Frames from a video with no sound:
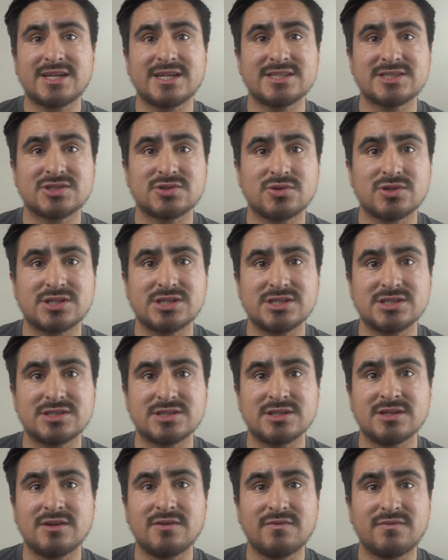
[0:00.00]
get
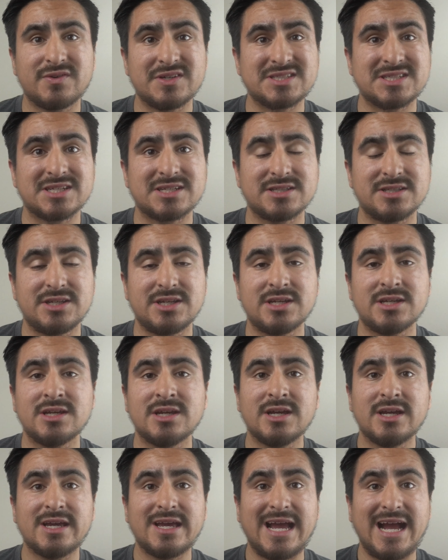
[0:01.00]
sources physically
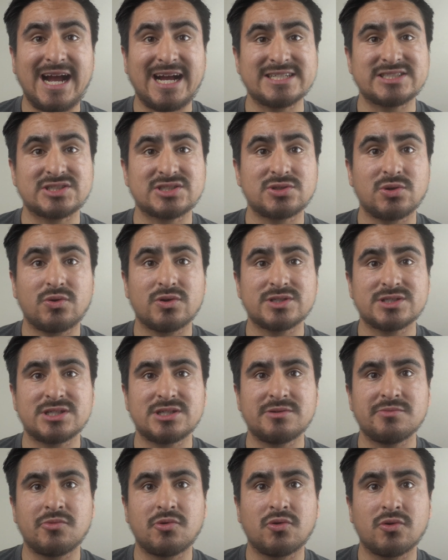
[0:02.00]
at stores
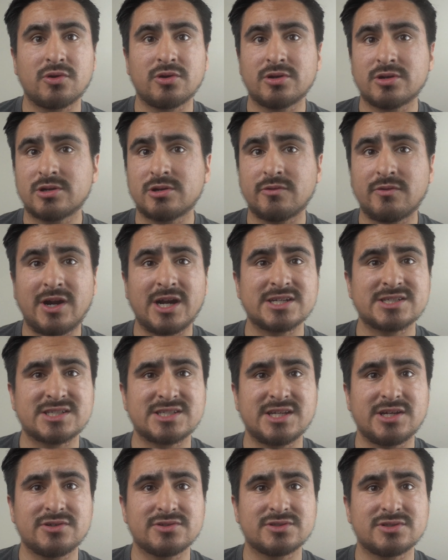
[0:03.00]
anymore. Garage
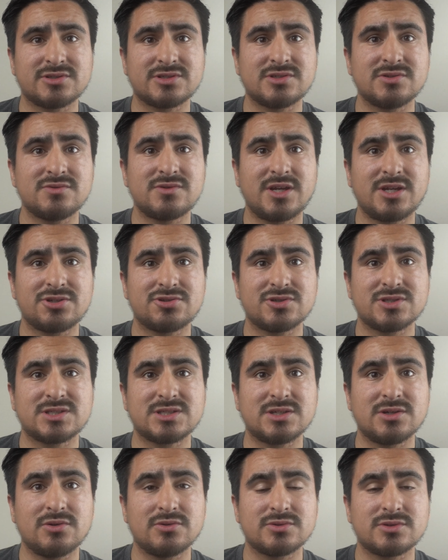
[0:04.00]
sales are too dangerous
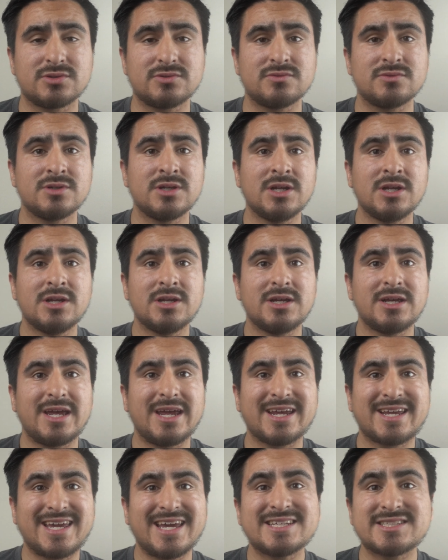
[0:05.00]
to go through.
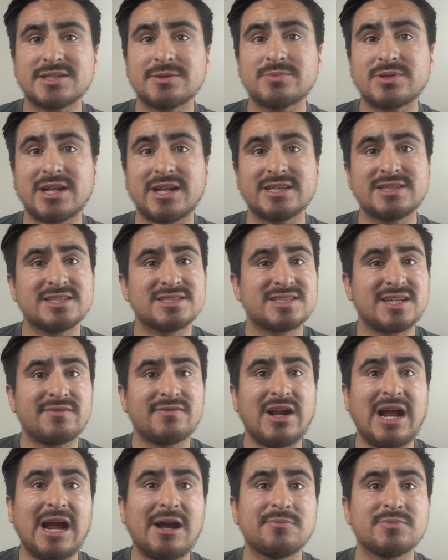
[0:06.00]
In case something like this
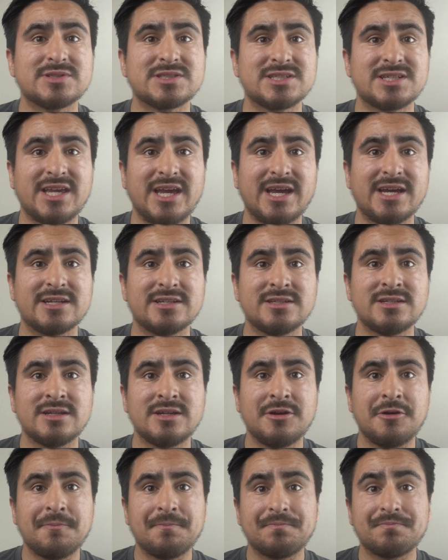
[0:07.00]
ever happens again,
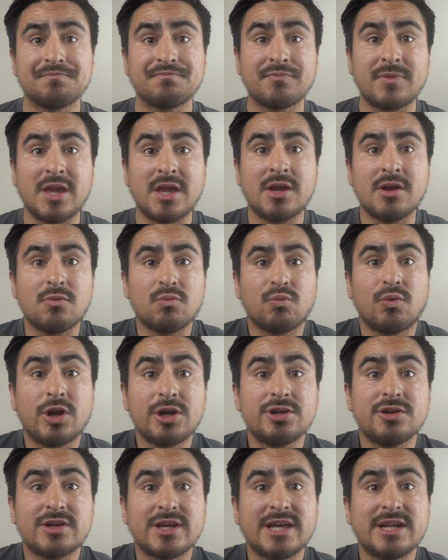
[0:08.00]
where
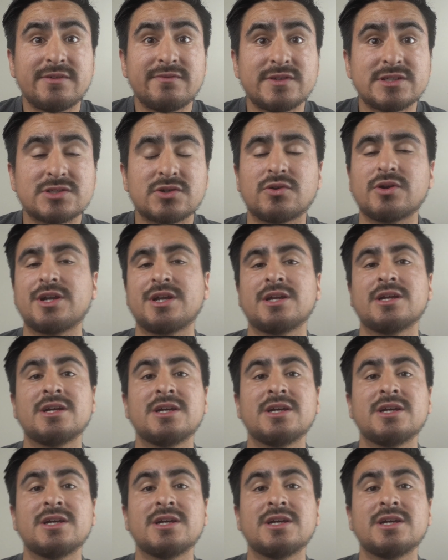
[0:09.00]
do you get inventory?